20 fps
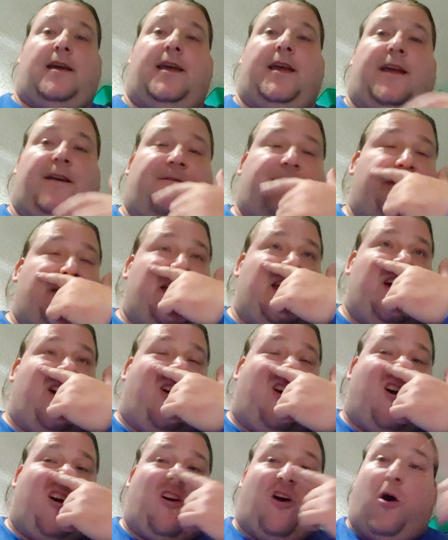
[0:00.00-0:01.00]
If they
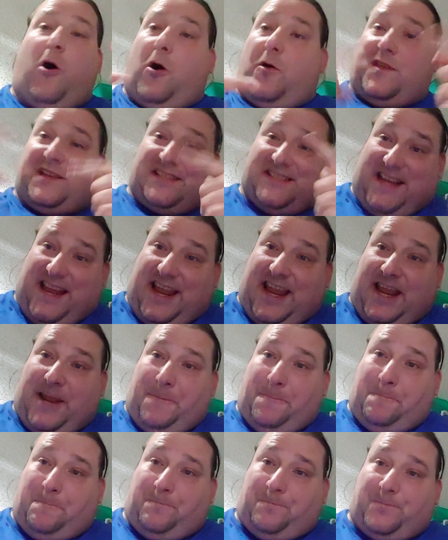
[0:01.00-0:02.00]
are all the
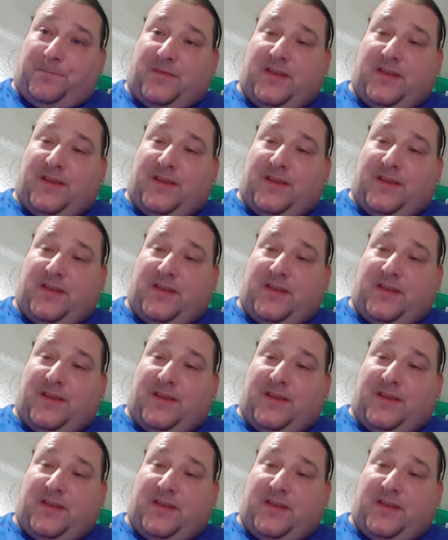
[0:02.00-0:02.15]
same,